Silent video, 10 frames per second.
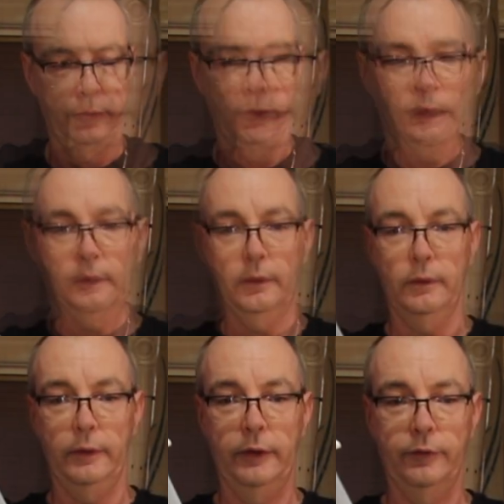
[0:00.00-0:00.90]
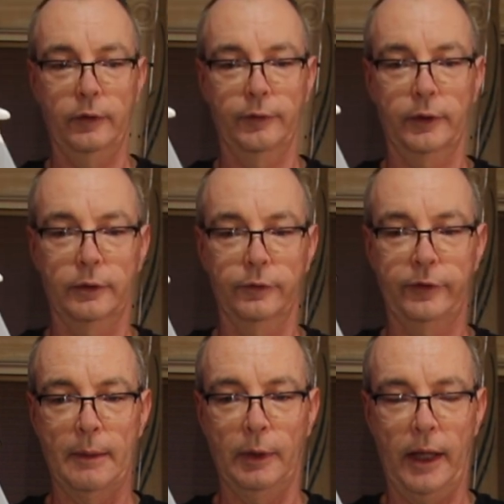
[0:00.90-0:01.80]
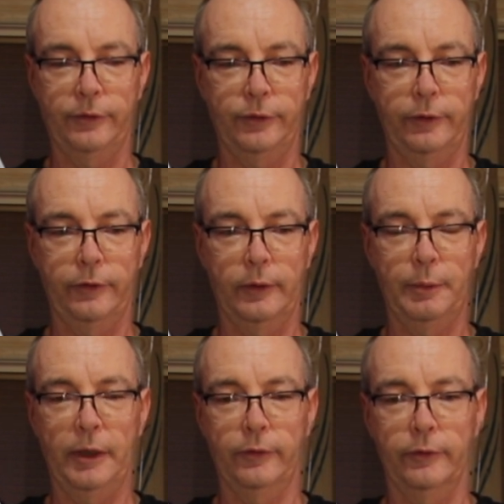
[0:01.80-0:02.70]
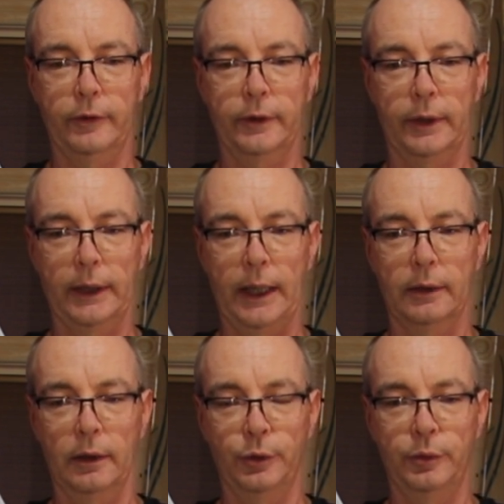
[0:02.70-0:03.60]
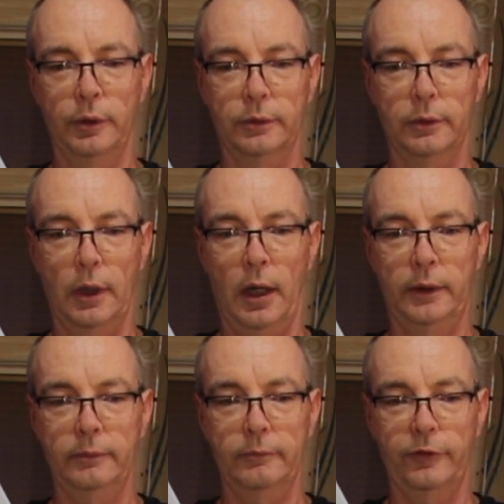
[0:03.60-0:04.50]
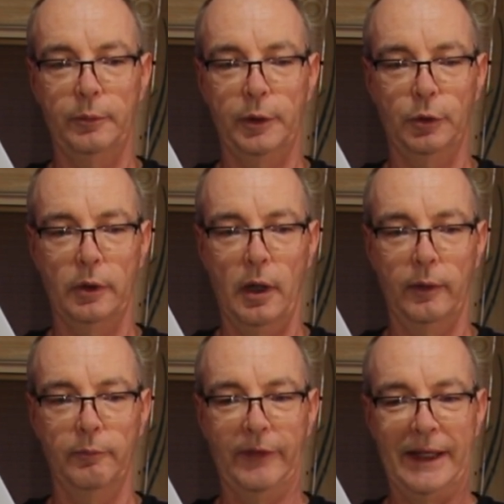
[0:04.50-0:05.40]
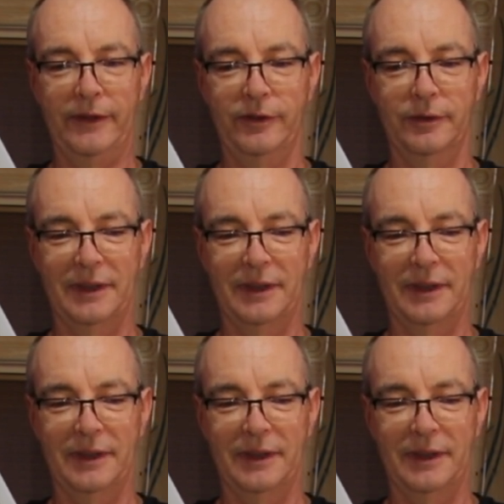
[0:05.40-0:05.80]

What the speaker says: And these are the vertical stabilizers. These are the pieces that are going to get glued on. Some people call them fins.